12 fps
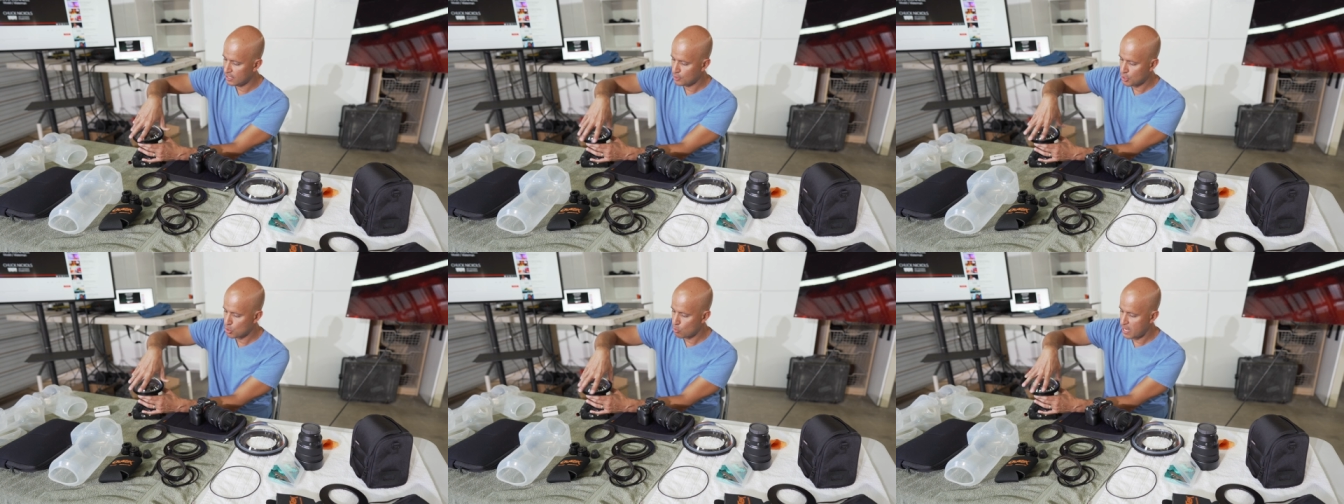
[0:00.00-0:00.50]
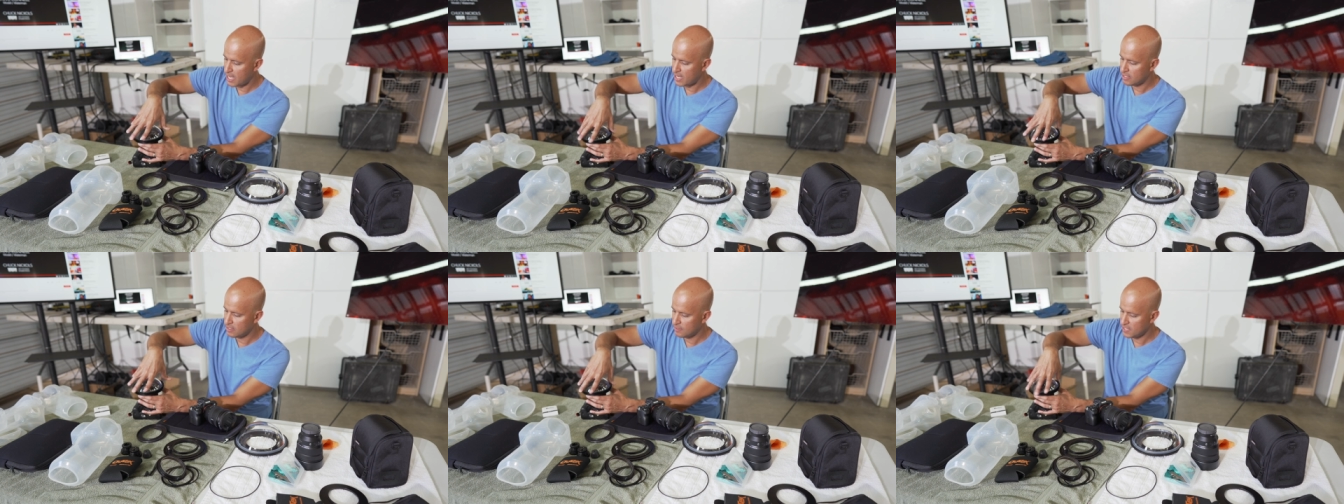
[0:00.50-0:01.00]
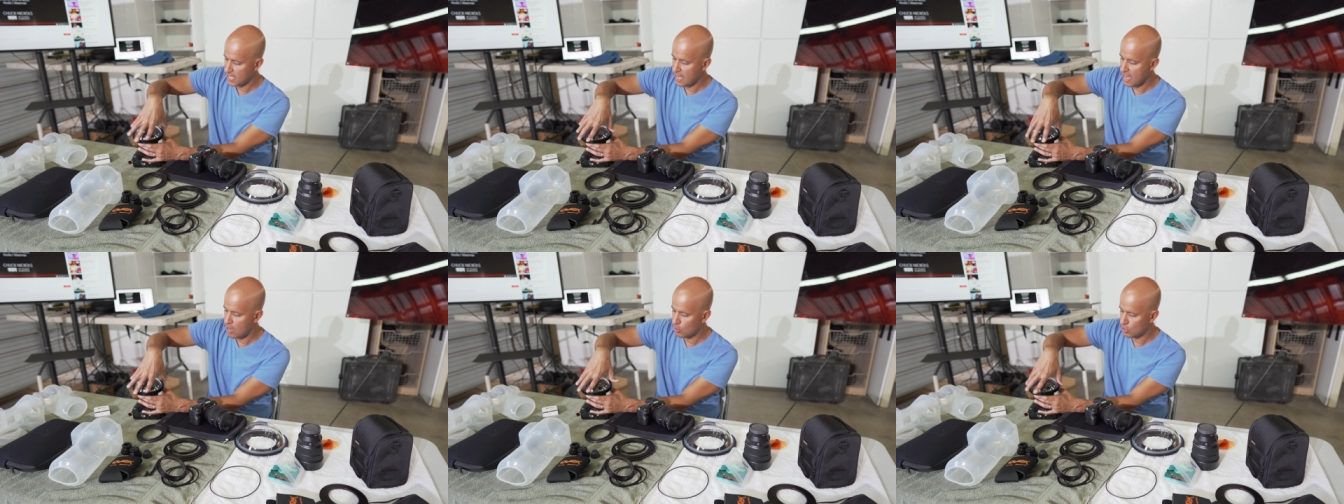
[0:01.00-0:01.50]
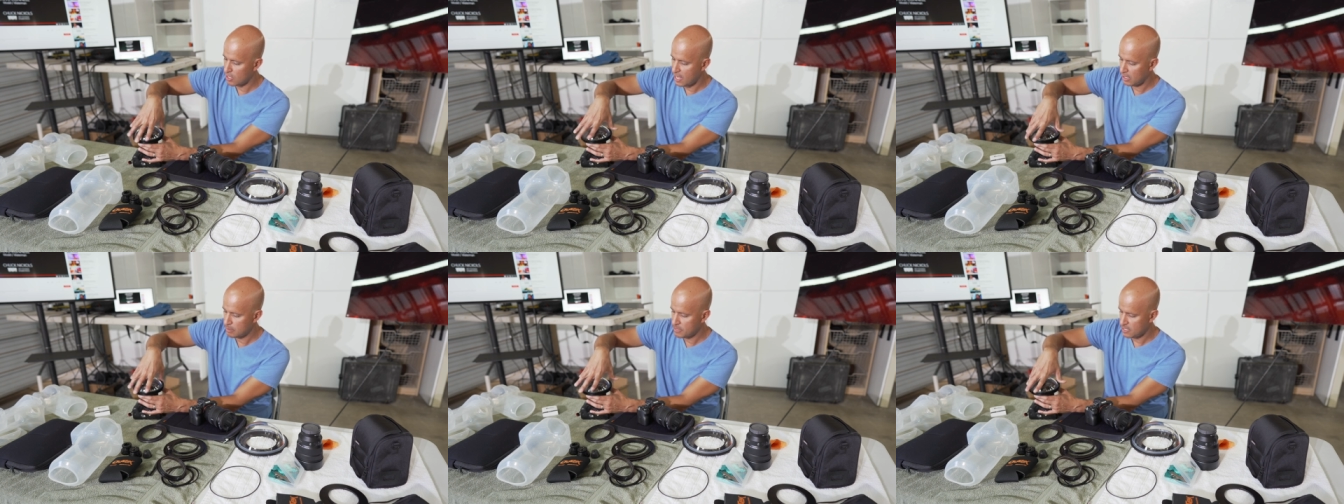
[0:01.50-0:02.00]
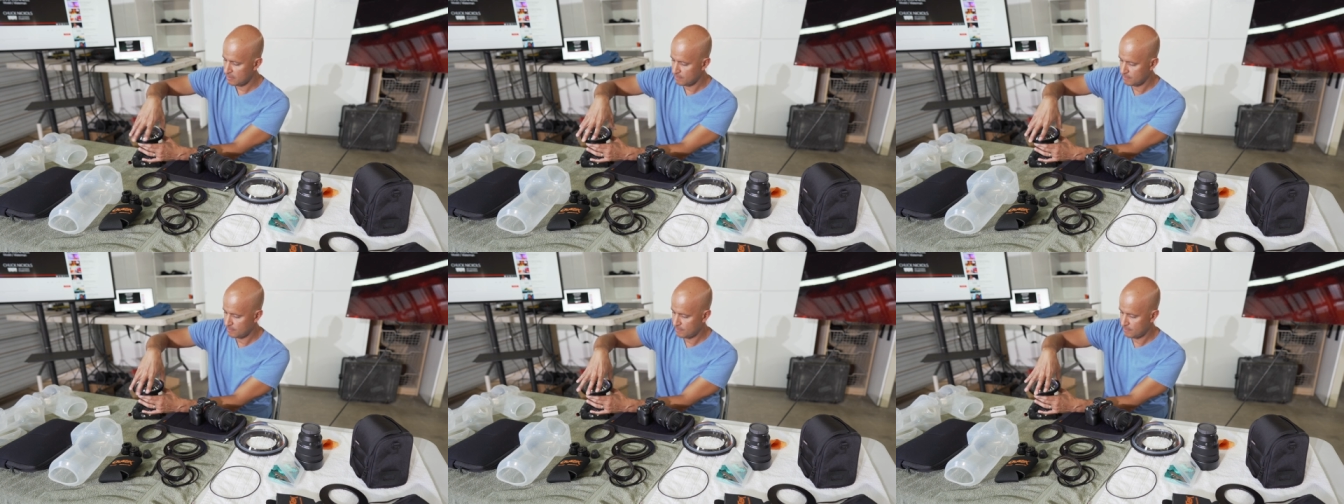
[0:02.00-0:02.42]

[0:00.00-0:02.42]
unthread the outer element.